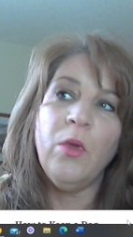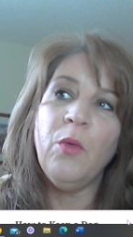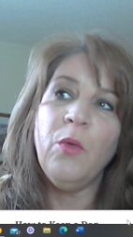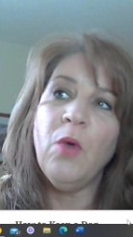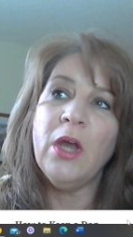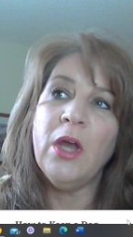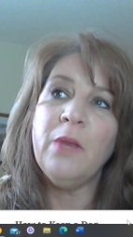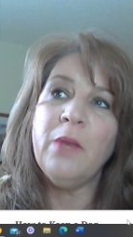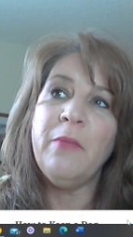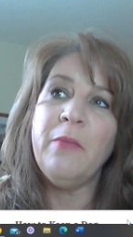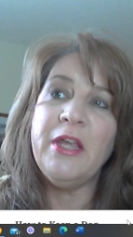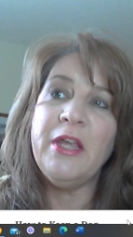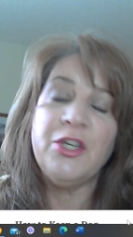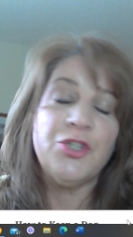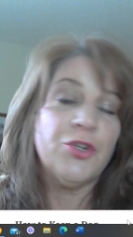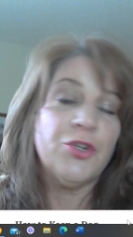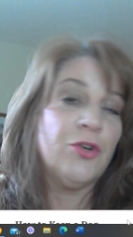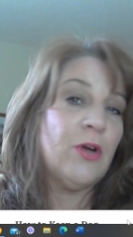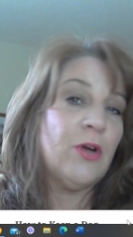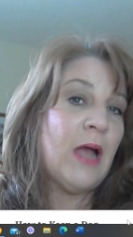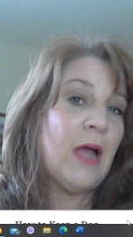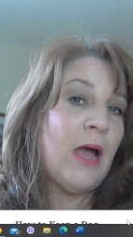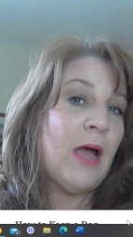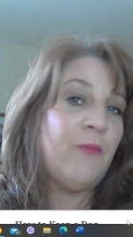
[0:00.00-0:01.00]
We want to make
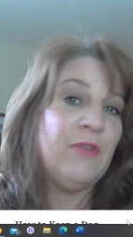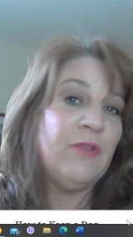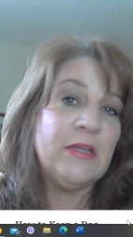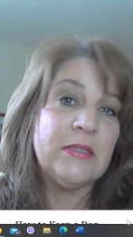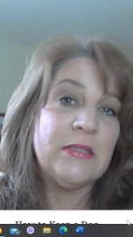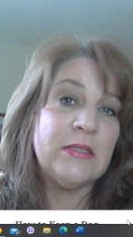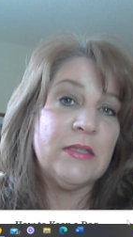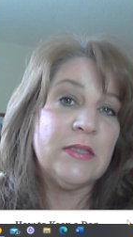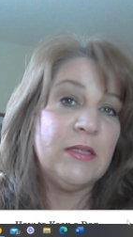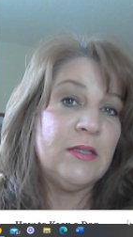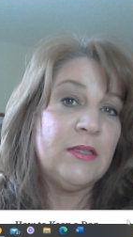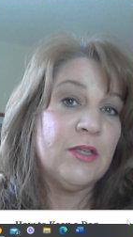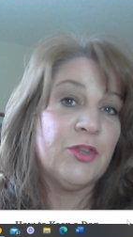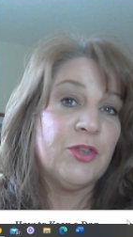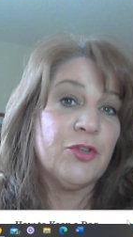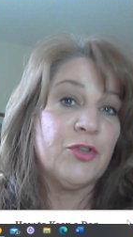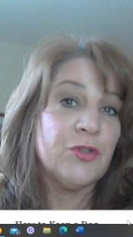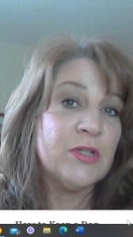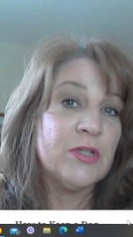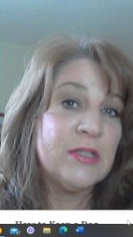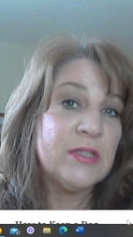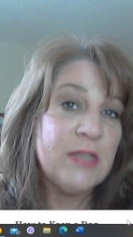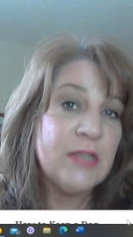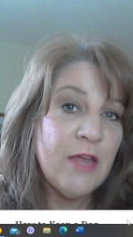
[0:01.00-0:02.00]
sure, obviously, that
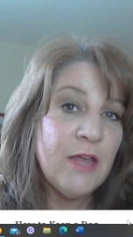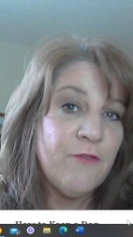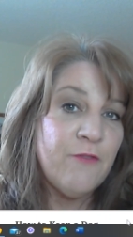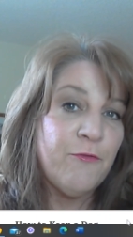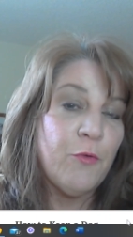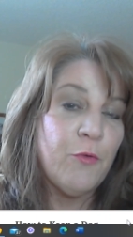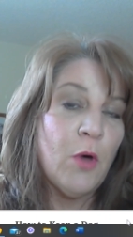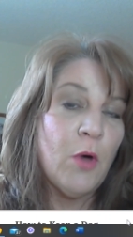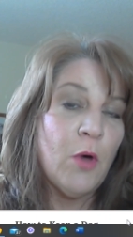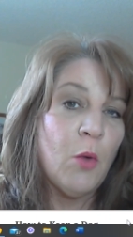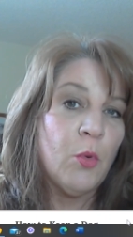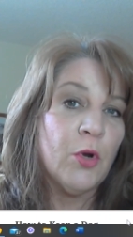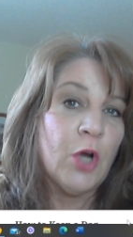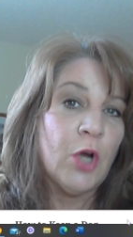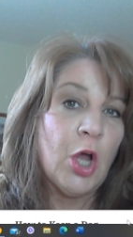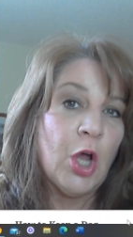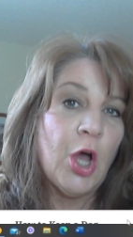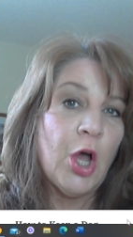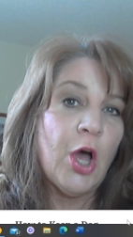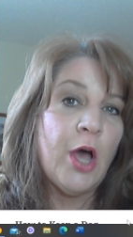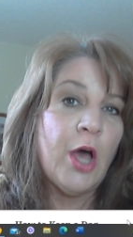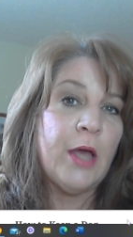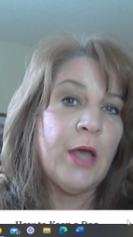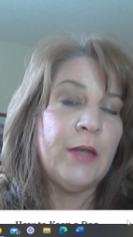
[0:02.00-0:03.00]
they're safe while we're
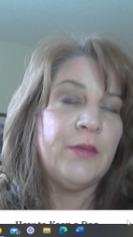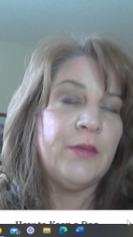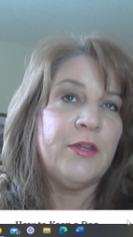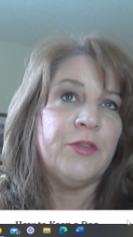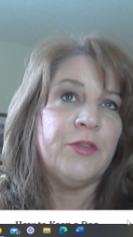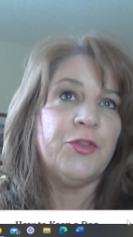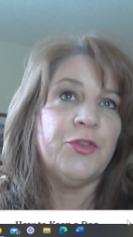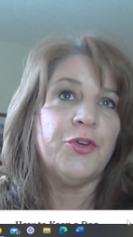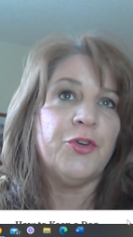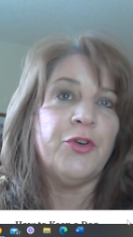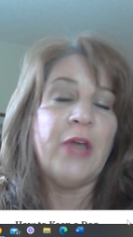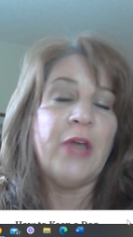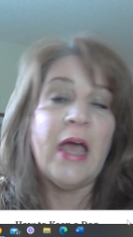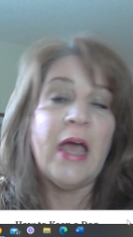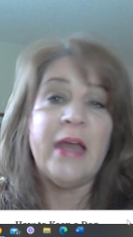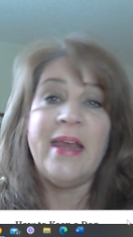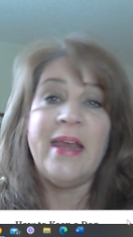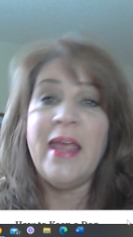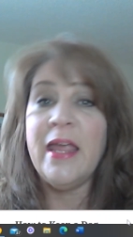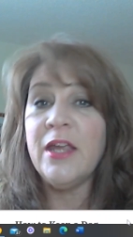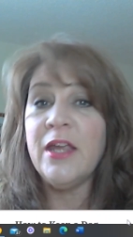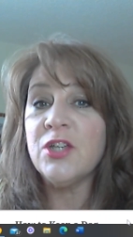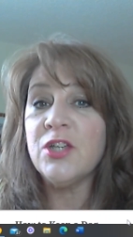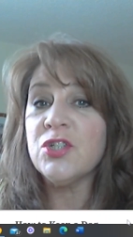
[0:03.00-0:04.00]
gone, that they're not
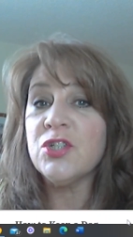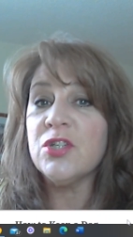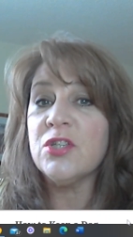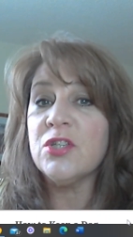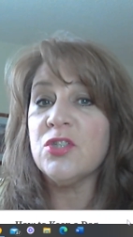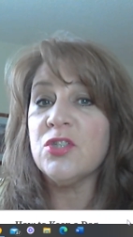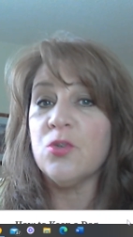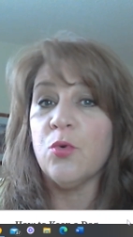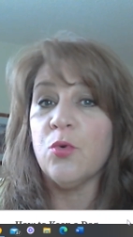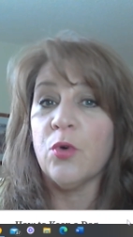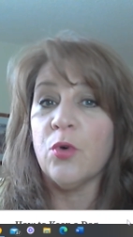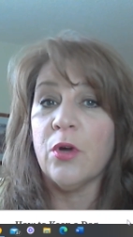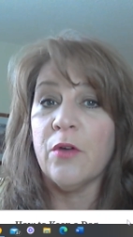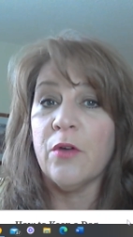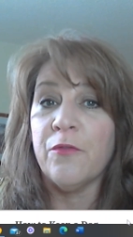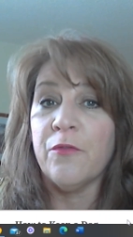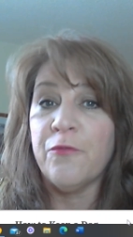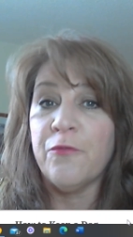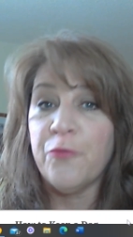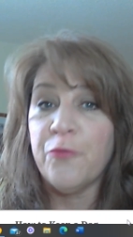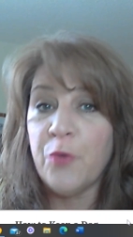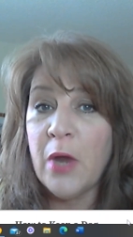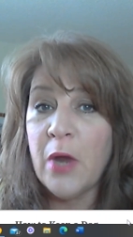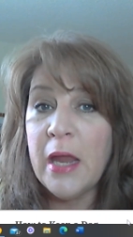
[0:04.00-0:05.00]
anxious or
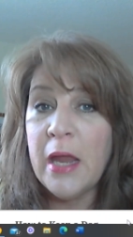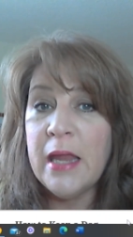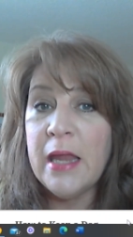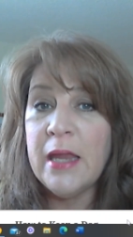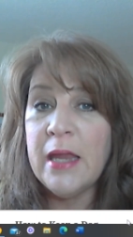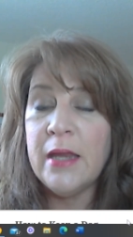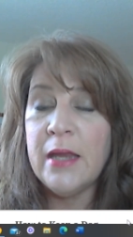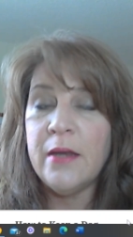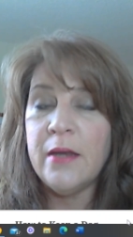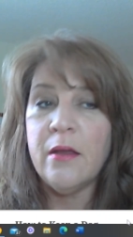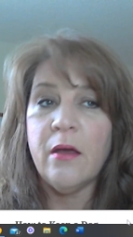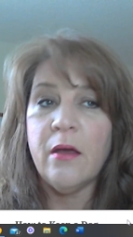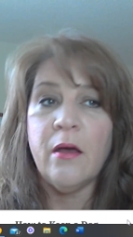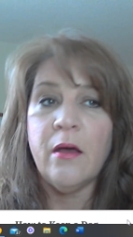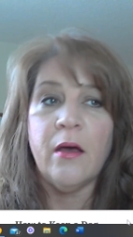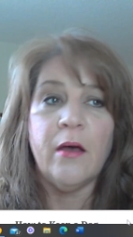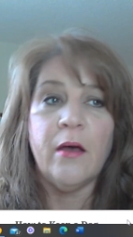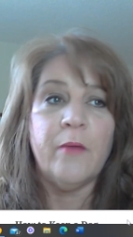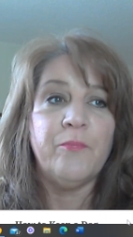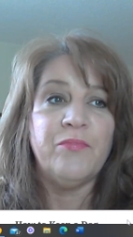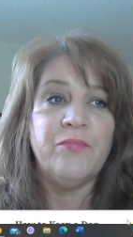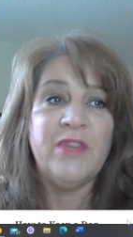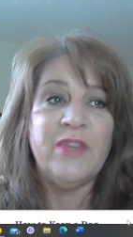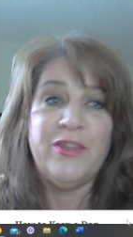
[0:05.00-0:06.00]
afraid,
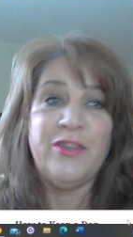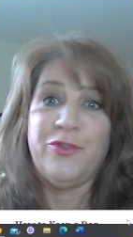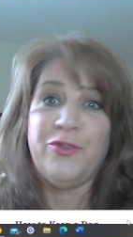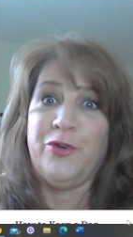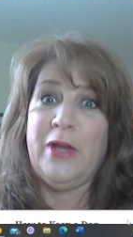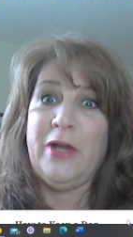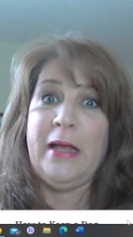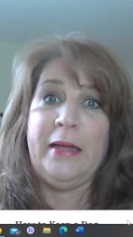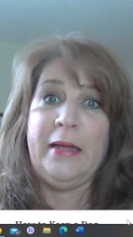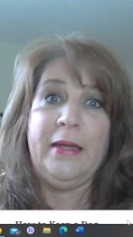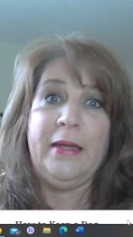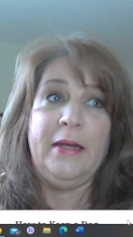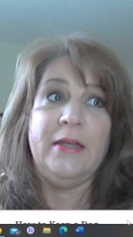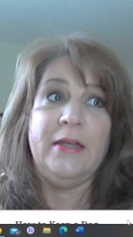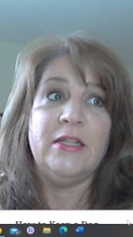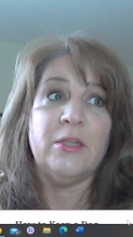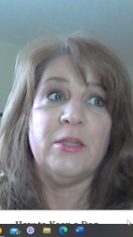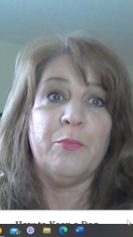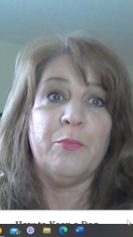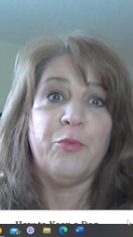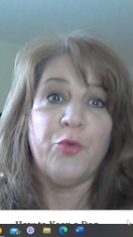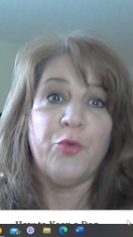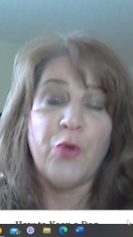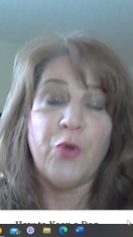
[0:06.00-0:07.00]
um, that they're not getting
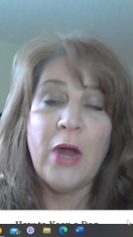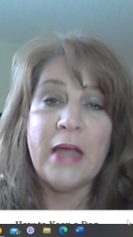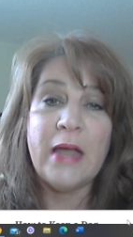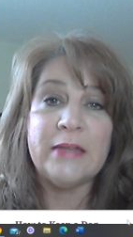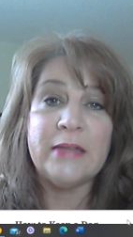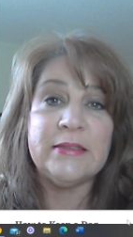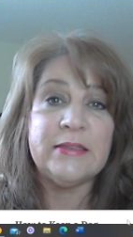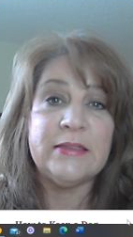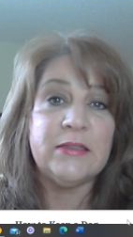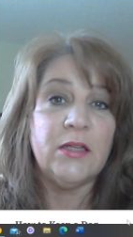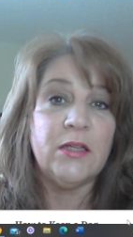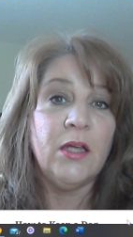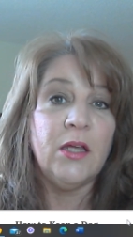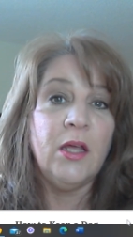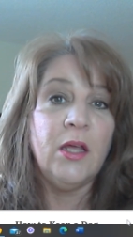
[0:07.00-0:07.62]
depressed,